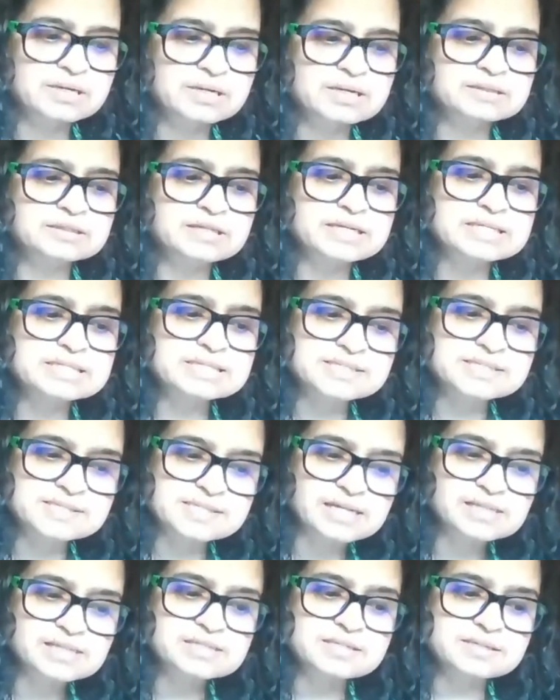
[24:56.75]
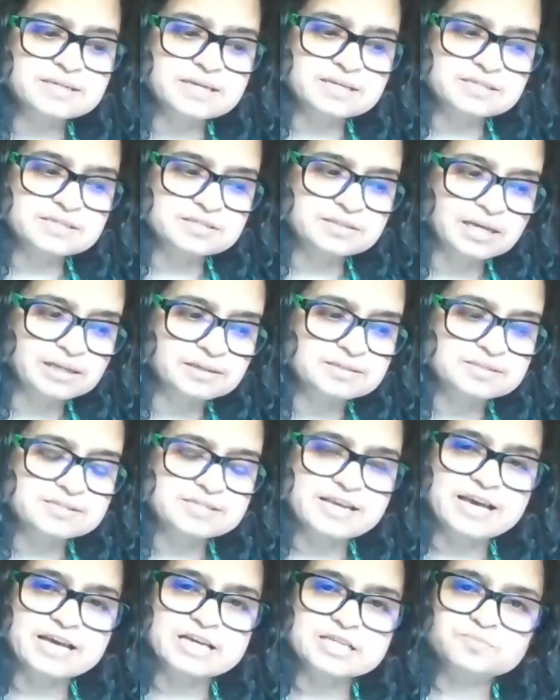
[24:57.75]
The insult against Dalits
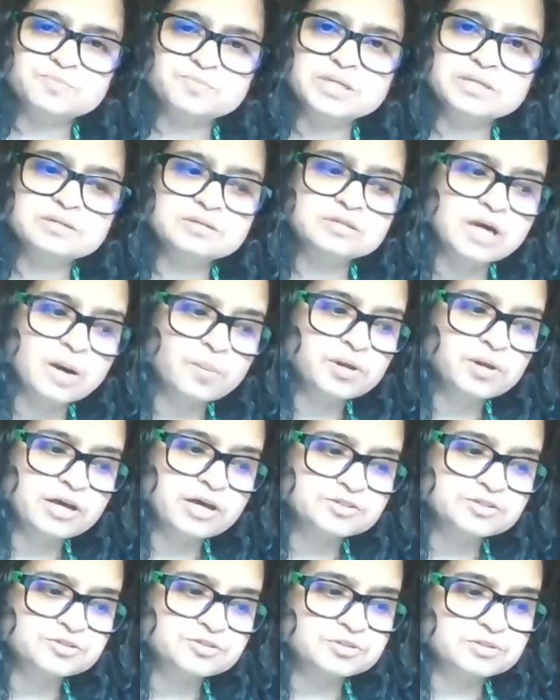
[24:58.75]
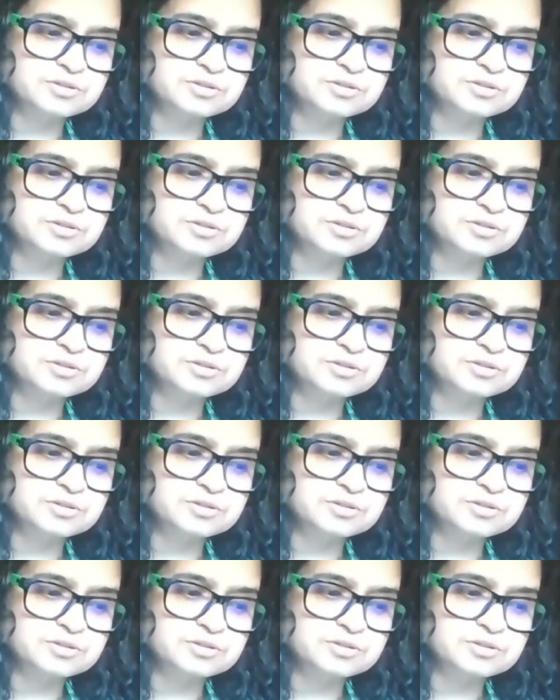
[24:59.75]
has been double-edged.